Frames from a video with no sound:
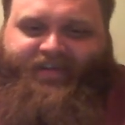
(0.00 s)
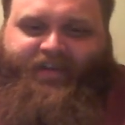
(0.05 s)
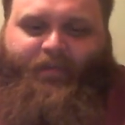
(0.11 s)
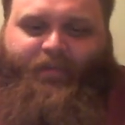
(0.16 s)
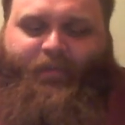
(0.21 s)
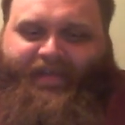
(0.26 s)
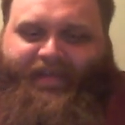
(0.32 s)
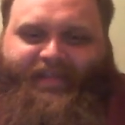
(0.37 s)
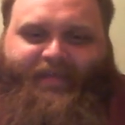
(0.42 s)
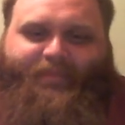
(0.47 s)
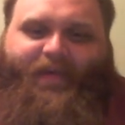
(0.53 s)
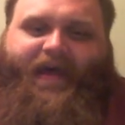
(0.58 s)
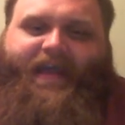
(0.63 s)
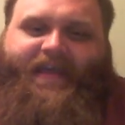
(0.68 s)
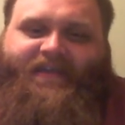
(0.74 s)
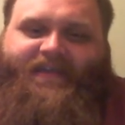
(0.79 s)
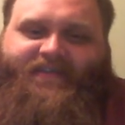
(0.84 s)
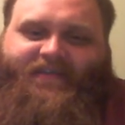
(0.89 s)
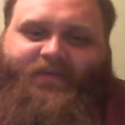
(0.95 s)
completely
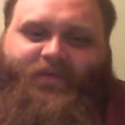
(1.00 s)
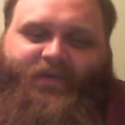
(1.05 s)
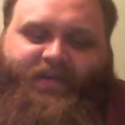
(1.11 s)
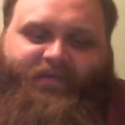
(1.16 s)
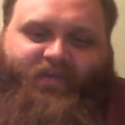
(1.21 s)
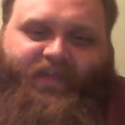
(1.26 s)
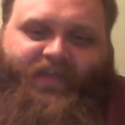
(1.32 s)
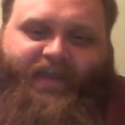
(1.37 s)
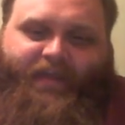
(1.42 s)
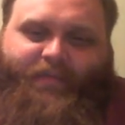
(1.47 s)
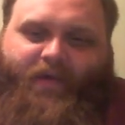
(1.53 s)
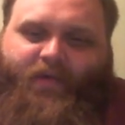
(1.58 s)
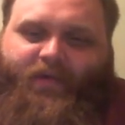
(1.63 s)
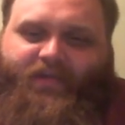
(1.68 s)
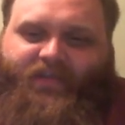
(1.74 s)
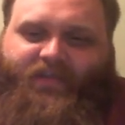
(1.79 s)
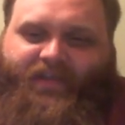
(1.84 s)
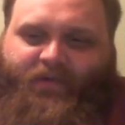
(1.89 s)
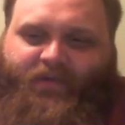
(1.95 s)
biased, and whenever they come out
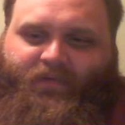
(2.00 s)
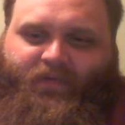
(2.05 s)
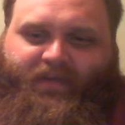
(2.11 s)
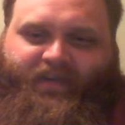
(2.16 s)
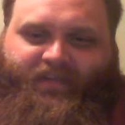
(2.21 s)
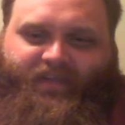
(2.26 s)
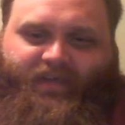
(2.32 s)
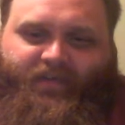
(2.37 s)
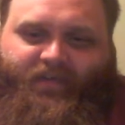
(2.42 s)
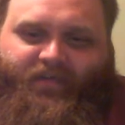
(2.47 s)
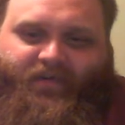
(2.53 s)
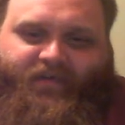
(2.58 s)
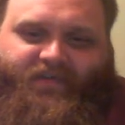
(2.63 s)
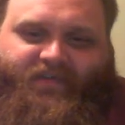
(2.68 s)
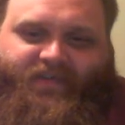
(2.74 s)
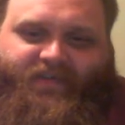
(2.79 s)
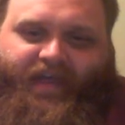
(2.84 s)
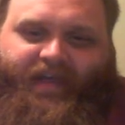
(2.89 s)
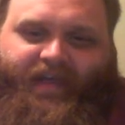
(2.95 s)
with, they don't look at the other
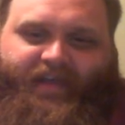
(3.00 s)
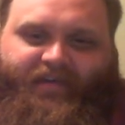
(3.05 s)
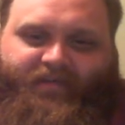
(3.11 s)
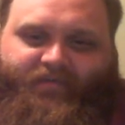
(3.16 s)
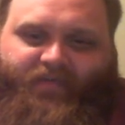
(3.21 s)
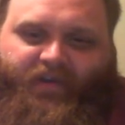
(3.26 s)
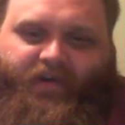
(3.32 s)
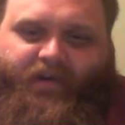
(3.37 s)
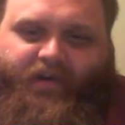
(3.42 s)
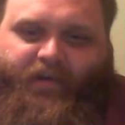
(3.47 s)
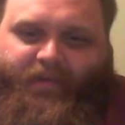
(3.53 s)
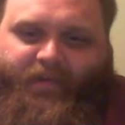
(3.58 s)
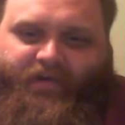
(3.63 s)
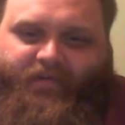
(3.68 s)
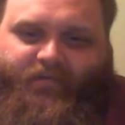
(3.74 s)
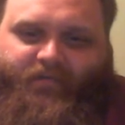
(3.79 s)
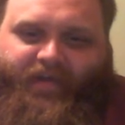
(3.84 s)
side of the argument.